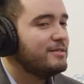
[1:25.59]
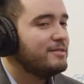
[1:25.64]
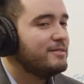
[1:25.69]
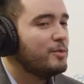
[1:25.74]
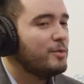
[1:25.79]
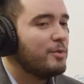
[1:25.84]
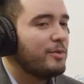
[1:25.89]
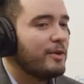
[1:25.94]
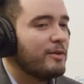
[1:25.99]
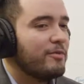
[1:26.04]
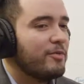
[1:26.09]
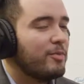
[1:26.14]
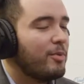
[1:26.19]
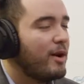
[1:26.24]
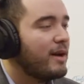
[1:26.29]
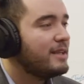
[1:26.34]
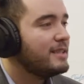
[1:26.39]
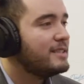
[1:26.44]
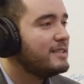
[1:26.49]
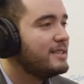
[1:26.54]
We were there for
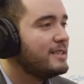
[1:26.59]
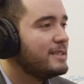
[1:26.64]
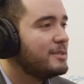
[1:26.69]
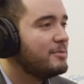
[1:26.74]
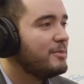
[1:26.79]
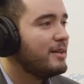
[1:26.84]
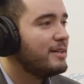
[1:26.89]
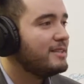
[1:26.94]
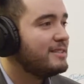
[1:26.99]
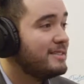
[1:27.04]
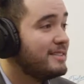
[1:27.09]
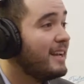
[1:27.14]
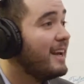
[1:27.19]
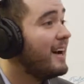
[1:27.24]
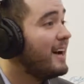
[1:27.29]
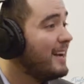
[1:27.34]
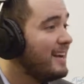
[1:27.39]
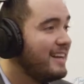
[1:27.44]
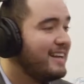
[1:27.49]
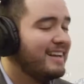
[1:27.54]
probably 6 months.
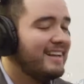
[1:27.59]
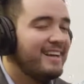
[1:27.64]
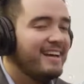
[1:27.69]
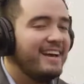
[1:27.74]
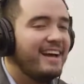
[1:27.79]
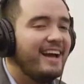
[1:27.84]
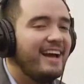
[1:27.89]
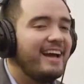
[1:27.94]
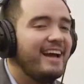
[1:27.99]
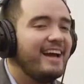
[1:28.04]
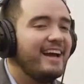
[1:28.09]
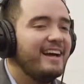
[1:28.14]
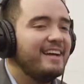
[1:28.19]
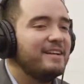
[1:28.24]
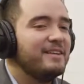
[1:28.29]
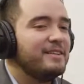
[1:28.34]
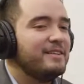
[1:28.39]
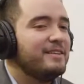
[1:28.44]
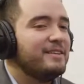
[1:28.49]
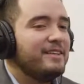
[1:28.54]
Yeah.
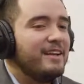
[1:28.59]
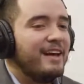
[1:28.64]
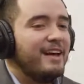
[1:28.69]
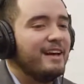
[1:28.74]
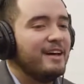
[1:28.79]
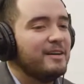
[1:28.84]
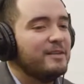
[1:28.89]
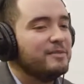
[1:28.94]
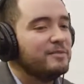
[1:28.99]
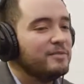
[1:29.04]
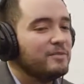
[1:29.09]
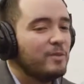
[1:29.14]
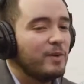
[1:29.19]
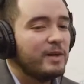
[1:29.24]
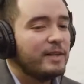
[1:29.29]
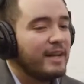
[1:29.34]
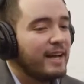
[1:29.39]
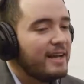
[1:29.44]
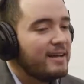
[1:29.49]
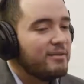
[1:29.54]
And
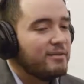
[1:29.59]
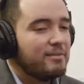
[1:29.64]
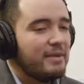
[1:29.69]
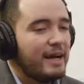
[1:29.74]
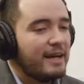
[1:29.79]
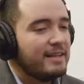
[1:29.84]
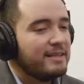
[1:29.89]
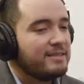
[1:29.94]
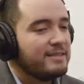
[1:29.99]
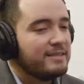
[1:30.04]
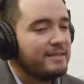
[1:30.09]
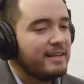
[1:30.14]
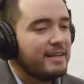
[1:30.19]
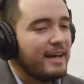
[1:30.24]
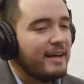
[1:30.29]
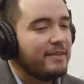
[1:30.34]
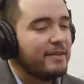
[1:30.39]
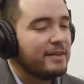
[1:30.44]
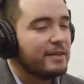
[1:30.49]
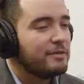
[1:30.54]
one day,
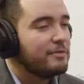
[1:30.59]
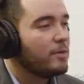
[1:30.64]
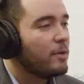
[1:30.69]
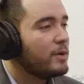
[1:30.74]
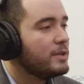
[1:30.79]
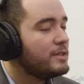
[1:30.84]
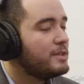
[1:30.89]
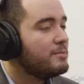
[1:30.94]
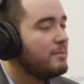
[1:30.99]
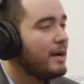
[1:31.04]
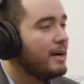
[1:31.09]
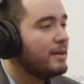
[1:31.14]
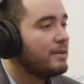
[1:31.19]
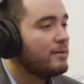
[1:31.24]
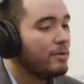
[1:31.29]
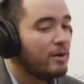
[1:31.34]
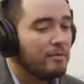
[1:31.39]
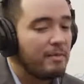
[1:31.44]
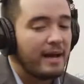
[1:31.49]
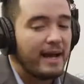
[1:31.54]
had the good fortune,
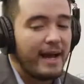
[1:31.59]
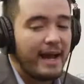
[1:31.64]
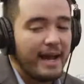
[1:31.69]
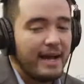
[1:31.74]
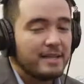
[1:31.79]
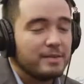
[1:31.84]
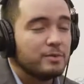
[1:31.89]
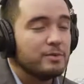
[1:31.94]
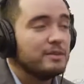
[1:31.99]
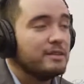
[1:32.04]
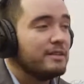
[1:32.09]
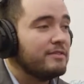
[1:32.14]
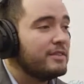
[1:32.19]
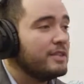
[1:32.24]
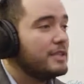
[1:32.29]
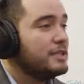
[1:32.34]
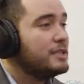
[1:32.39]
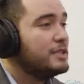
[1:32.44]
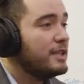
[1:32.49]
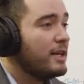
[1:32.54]
one of my aunts was living
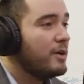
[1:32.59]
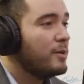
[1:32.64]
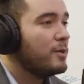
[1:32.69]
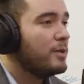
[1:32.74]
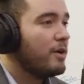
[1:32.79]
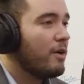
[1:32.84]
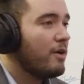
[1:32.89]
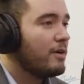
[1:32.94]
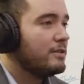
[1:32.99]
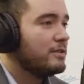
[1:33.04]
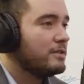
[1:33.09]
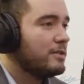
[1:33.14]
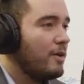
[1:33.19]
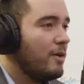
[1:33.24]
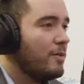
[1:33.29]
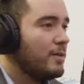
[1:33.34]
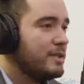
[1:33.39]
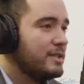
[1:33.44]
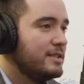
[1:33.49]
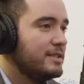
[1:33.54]
in Sherwood,
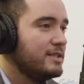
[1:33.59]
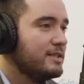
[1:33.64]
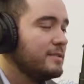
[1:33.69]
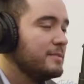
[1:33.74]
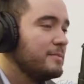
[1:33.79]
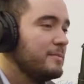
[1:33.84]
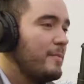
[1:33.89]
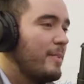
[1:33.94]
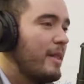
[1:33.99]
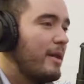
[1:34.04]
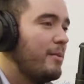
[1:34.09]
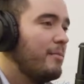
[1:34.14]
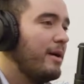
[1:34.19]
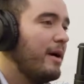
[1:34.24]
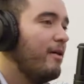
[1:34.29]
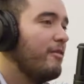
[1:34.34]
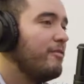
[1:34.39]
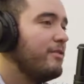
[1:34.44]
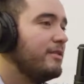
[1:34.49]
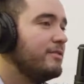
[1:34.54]
Arkansas, which is
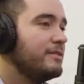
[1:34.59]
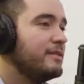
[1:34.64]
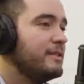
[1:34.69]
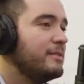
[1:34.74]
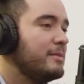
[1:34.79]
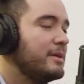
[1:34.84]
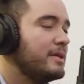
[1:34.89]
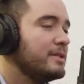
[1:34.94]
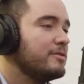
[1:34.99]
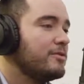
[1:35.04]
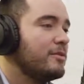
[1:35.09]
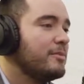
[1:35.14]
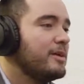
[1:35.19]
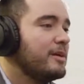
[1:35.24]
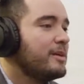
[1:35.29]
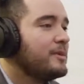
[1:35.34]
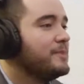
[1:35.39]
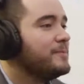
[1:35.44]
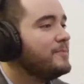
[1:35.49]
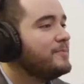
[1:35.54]
about 15 minutes from
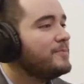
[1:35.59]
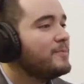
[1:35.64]
here.